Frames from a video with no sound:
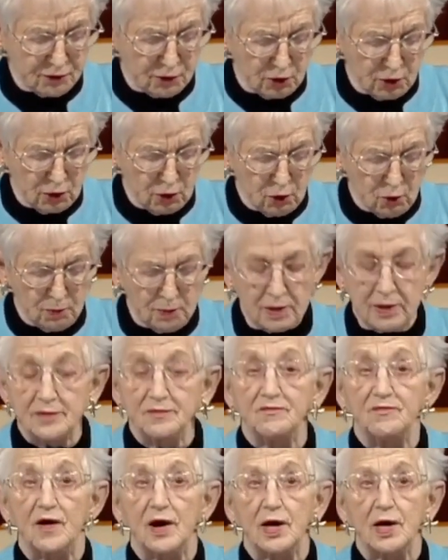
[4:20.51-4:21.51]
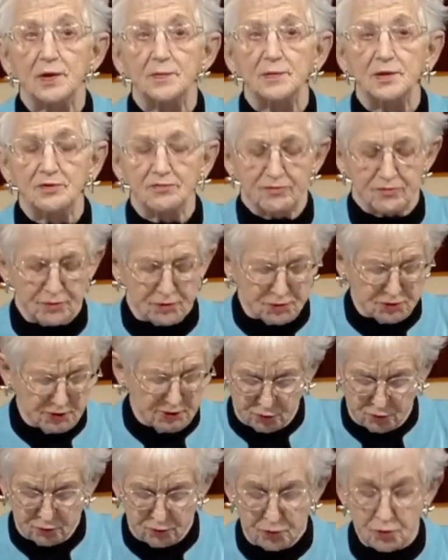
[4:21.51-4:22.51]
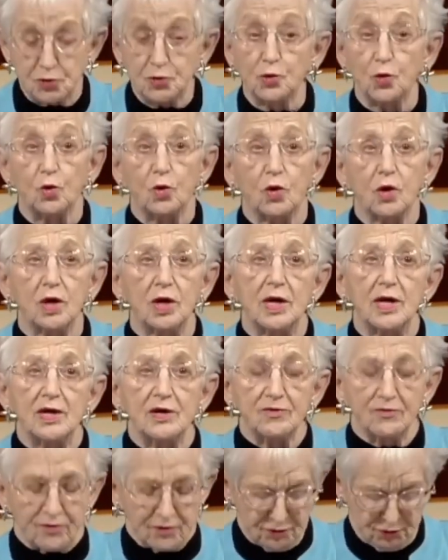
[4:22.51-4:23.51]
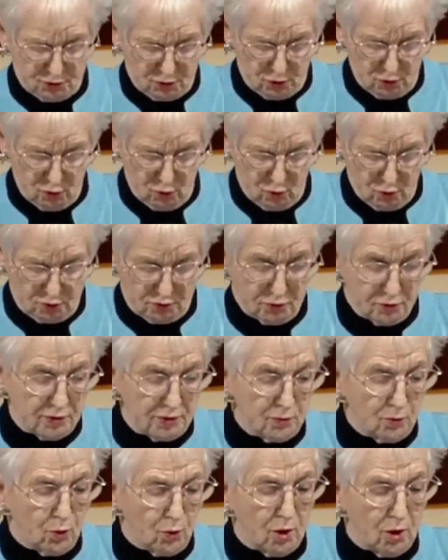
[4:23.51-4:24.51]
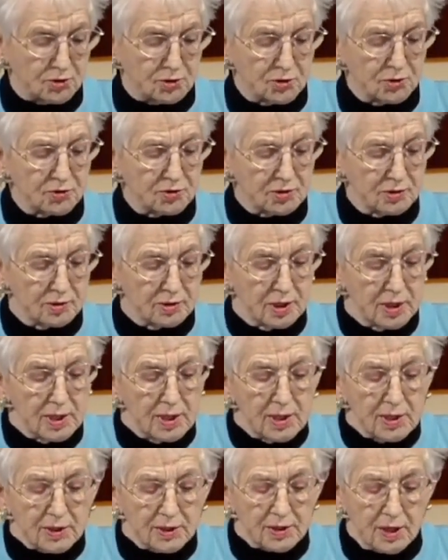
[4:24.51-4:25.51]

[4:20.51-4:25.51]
the Global Environment Foundation to restore fiscal order in Washington.